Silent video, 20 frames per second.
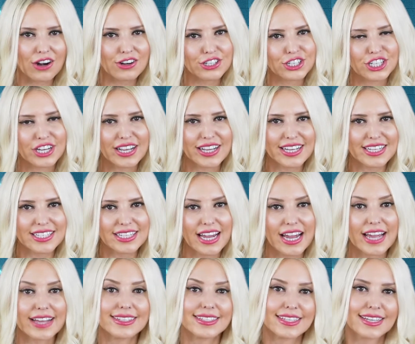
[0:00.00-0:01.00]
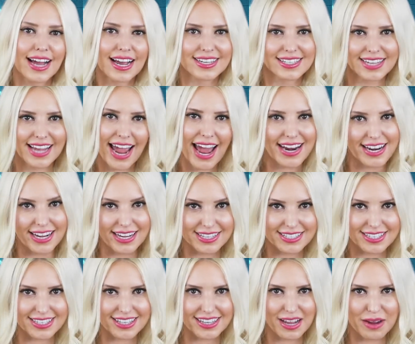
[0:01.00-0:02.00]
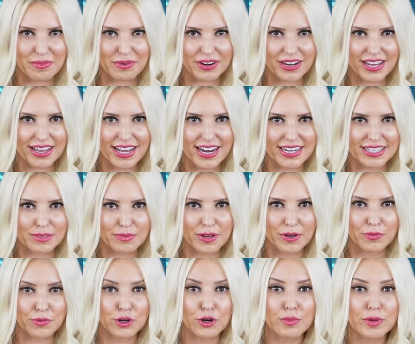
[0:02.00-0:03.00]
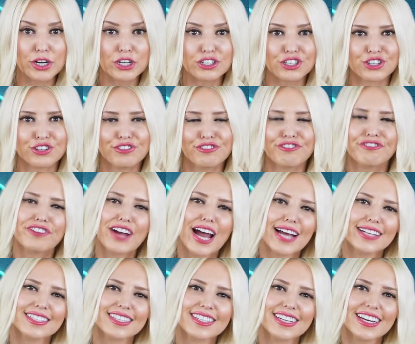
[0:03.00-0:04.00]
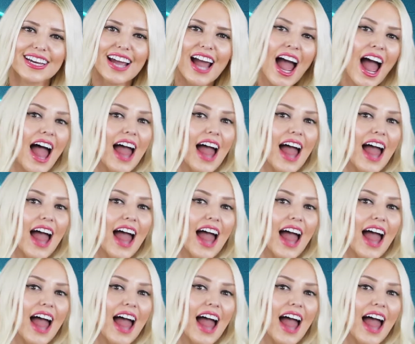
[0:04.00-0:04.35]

or shall I say Titanic celebrity that has been rumored to fancy